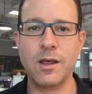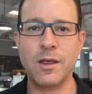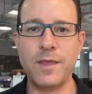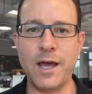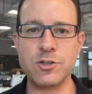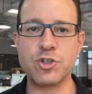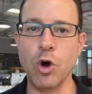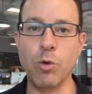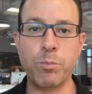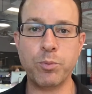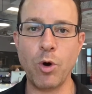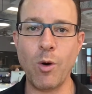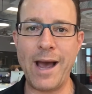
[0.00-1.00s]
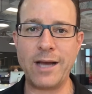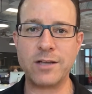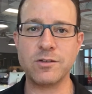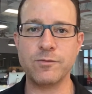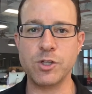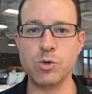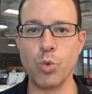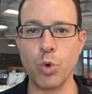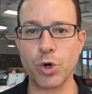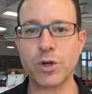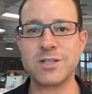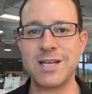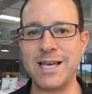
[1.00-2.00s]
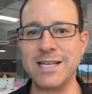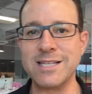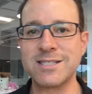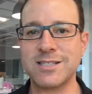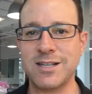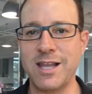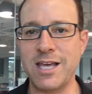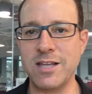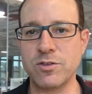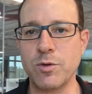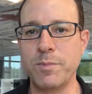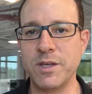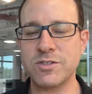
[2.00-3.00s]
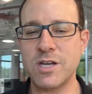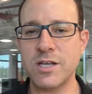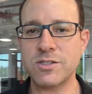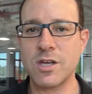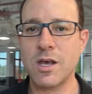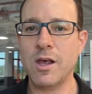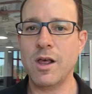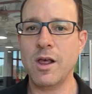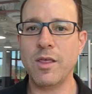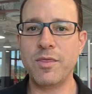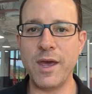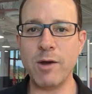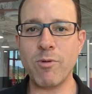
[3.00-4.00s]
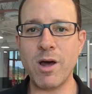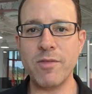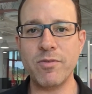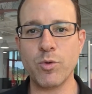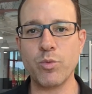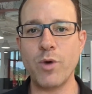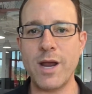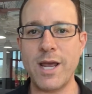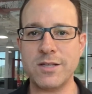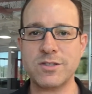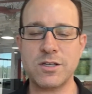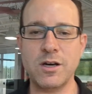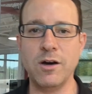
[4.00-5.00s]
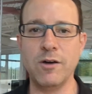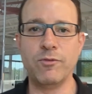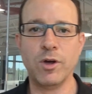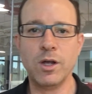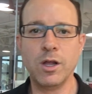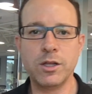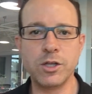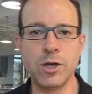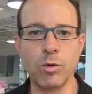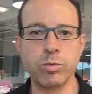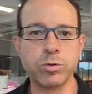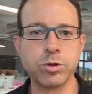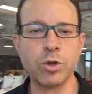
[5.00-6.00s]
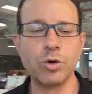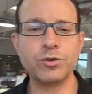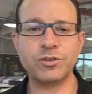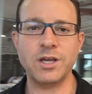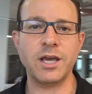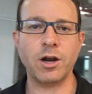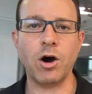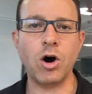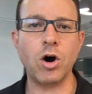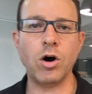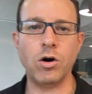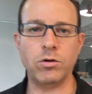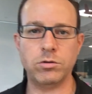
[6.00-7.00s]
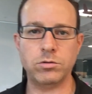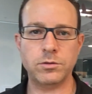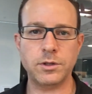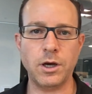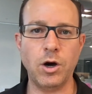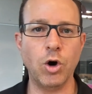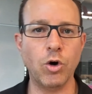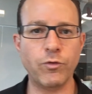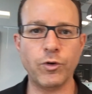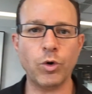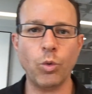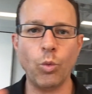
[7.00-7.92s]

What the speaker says: that don't proactively work to insulate their business, they run the risk of losing it all over